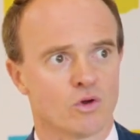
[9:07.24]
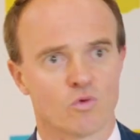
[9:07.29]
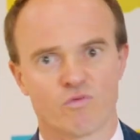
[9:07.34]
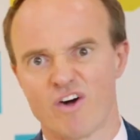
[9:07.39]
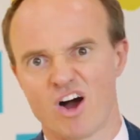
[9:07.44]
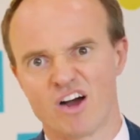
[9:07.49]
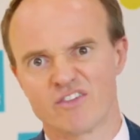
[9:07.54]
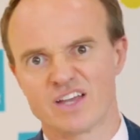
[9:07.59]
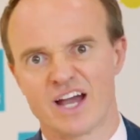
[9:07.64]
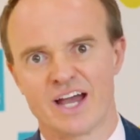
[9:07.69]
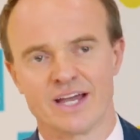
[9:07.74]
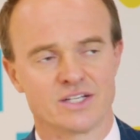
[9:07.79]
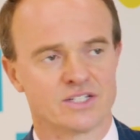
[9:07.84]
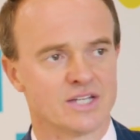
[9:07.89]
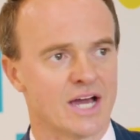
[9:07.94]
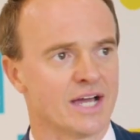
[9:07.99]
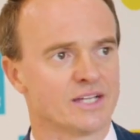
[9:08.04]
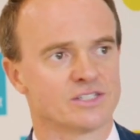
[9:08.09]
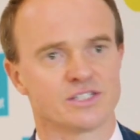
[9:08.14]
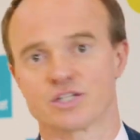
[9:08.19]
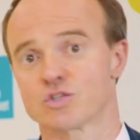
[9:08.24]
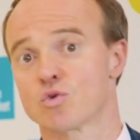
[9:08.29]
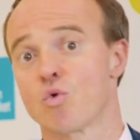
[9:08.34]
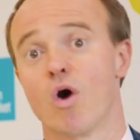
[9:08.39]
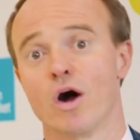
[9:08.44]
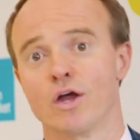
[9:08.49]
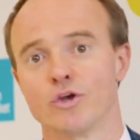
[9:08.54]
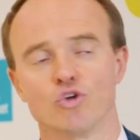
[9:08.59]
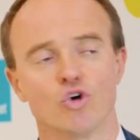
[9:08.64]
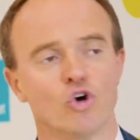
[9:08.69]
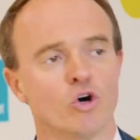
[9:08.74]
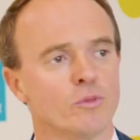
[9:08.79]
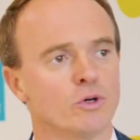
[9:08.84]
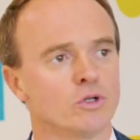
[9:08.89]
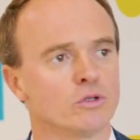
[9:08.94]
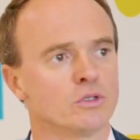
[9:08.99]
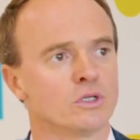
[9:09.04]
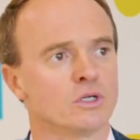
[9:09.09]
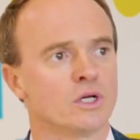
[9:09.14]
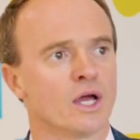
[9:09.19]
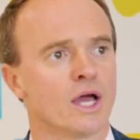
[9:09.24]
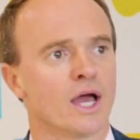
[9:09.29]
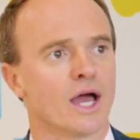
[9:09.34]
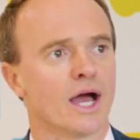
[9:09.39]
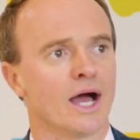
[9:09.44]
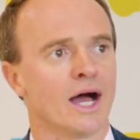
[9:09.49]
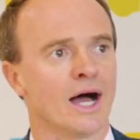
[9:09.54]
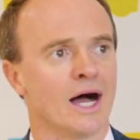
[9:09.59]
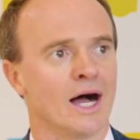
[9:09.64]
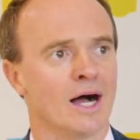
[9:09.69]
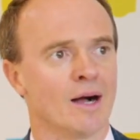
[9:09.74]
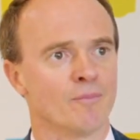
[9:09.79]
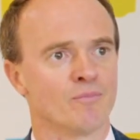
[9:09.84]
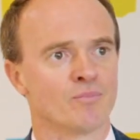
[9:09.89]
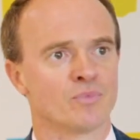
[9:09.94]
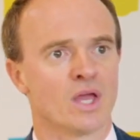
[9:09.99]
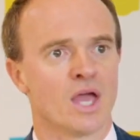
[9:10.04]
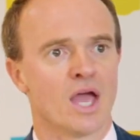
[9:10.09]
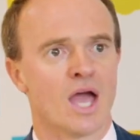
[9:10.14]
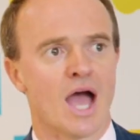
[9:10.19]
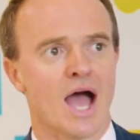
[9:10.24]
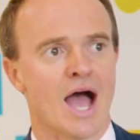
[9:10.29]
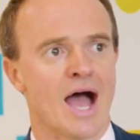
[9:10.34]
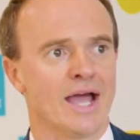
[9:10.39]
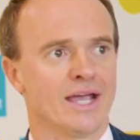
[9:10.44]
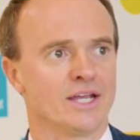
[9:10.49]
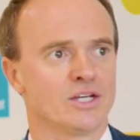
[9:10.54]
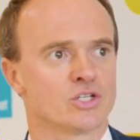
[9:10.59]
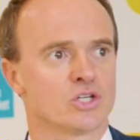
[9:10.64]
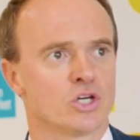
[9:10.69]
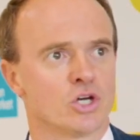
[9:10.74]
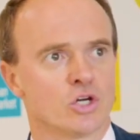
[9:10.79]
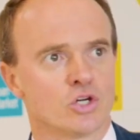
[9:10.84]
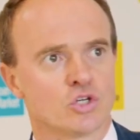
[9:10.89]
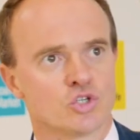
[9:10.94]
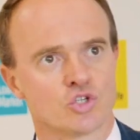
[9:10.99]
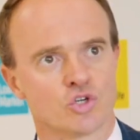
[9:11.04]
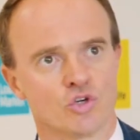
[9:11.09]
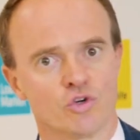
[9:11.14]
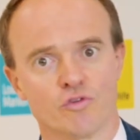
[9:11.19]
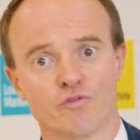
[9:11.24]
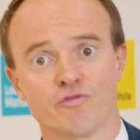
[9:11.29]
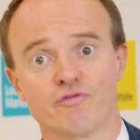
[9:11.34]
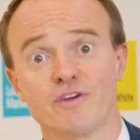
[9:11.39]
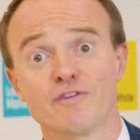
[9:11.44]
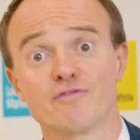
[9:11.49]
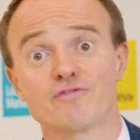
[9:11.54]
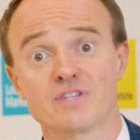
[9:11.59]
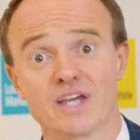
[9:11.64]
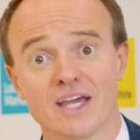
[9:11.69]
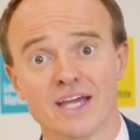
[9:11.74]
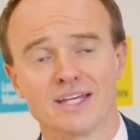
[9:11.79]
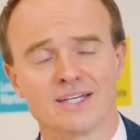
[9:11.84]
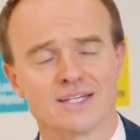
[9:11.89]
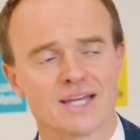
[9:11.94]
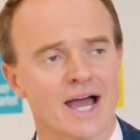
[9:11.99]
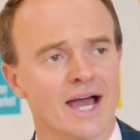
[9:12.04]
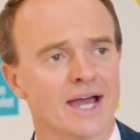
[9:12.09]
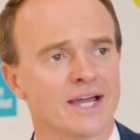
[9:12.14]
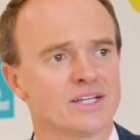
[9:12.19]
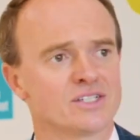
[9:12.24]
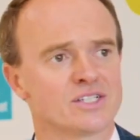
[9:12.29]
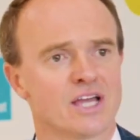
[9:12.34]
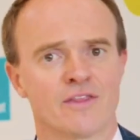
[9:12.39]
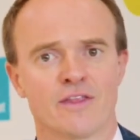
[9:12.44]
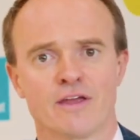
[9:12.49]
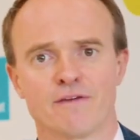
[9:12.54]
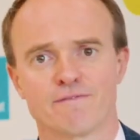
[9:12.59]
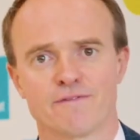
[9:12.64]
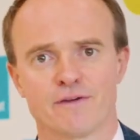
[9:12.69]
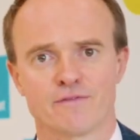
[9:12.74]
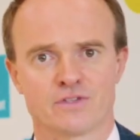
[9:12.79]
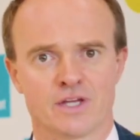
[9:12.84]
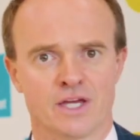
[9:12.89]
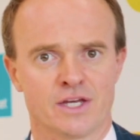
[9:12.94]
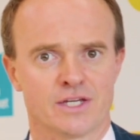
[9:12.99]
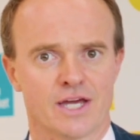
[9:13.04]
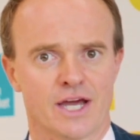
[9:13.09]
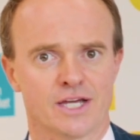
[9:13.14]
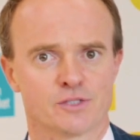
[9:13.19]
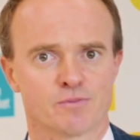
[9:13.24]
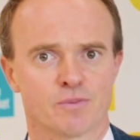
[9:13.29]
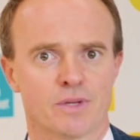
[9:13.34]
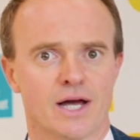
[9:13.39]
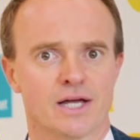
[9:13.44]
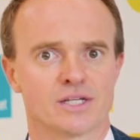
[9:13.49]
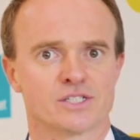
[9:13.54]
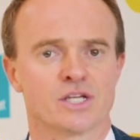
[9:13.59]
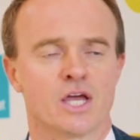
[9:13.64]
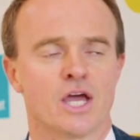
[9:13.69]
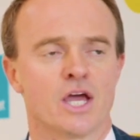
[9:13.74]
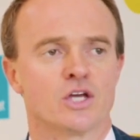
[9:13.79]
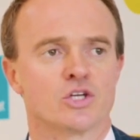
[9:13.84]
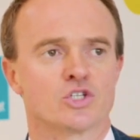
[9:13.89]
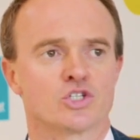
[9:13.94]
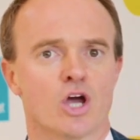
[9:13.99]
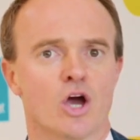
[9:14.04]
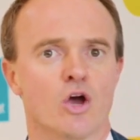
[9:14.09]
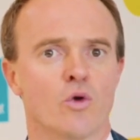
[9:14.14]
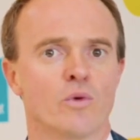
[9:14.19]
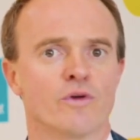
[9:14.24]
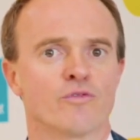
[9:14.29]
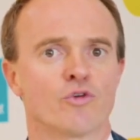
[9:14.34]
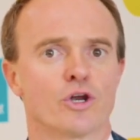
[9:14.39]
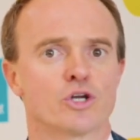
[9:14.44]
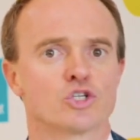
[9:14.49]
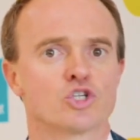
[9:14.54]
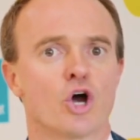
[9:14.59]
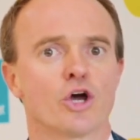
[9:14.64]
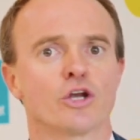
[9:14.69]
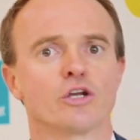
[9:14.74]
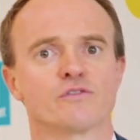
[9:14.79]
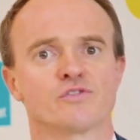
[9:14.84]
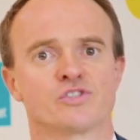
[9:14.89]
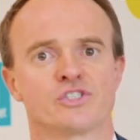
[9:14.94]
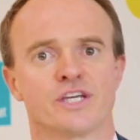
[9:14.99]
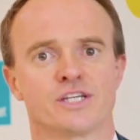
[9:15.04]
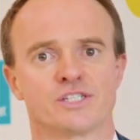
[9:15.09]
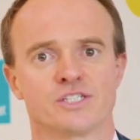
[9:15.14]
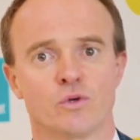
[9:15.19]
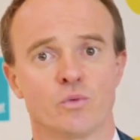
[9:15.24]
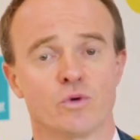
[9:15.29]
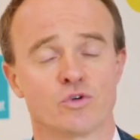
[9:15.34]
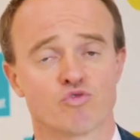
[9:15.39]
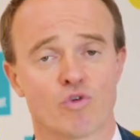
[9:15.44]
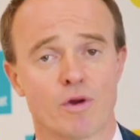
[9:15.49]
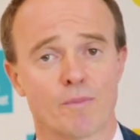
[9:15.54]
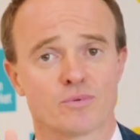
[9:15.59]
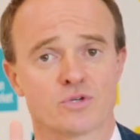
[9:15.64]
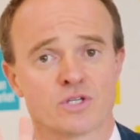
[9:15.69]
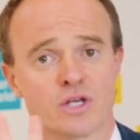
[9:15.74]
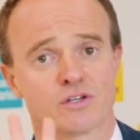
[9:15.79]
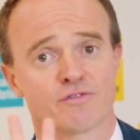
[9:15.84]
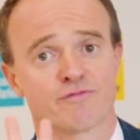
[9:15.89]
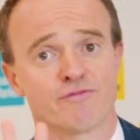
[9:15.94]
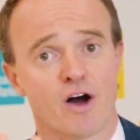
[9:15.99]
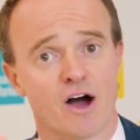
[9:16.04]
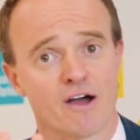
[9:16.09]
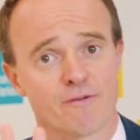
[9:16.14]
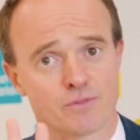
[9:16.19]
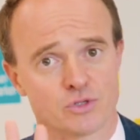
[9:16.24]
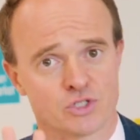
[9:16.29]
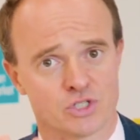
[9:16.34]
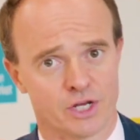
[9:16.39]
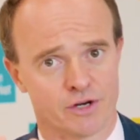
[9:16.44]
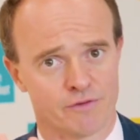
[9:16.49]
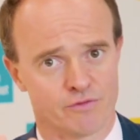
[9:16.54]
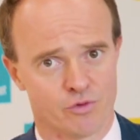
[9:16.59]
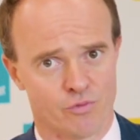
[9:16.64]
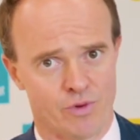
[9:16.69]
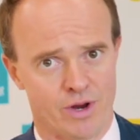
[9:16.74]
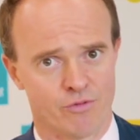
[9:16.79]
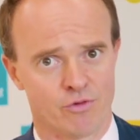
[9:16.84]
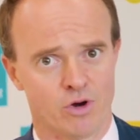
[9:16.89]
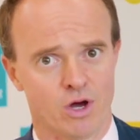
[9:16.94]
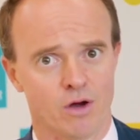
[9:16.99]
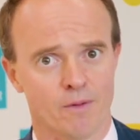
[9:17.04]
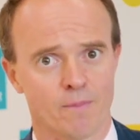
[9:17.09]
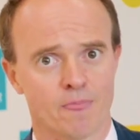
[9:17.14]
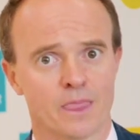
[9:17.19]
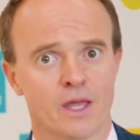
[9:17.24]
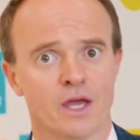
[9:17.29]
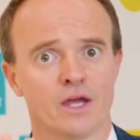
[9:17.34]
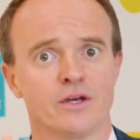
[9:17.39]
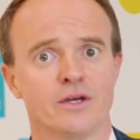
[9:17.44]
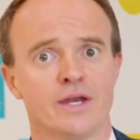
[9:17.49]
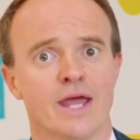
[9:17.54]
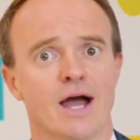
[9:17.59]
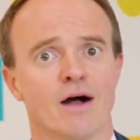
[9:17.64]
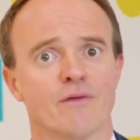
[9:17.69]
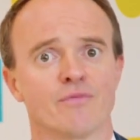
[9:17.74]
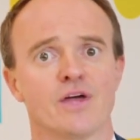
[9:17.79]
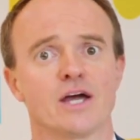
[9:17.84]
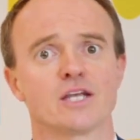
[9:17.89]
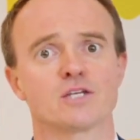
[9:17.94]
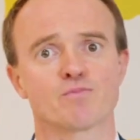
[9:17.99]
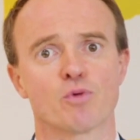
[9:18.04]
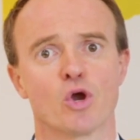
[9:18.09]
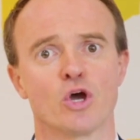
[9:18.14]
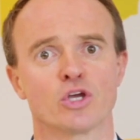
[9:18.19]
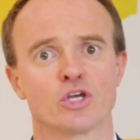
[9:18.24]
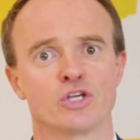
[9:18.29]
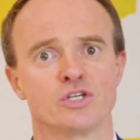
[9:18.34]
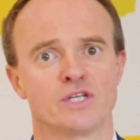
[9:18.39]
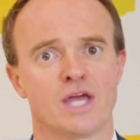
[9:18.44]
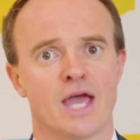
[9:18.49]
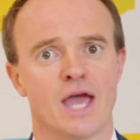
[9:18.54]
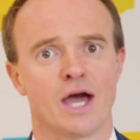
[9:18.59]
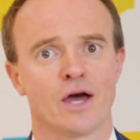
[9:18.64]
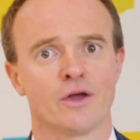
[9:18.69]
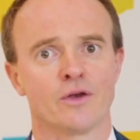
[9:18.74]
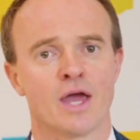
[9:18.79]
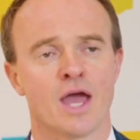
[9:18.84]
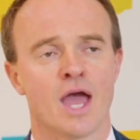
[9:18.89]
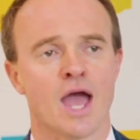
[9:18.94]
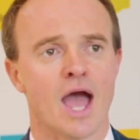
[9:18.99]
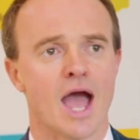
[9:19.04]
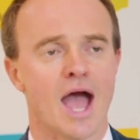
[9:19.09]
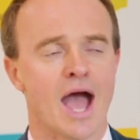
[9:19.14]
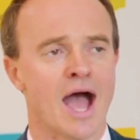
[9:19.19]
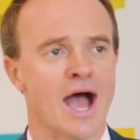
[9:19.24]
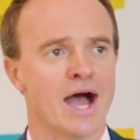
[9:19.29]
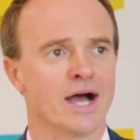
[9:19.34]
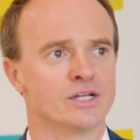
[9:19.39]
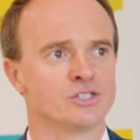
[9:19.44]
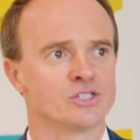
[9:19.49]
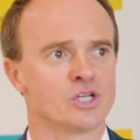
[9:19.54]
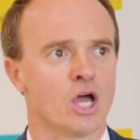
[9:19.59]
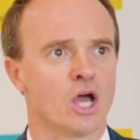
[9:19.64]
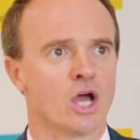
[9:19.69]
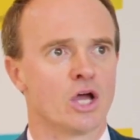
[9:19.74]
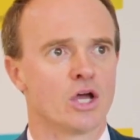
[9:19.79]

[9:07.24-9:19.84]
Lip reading: to 8 days, that's quite normal. 8 to 15 days, and then 15 days plus. So we've got a total of 60, which represents 5% of the rent roll. Now, that's broken down as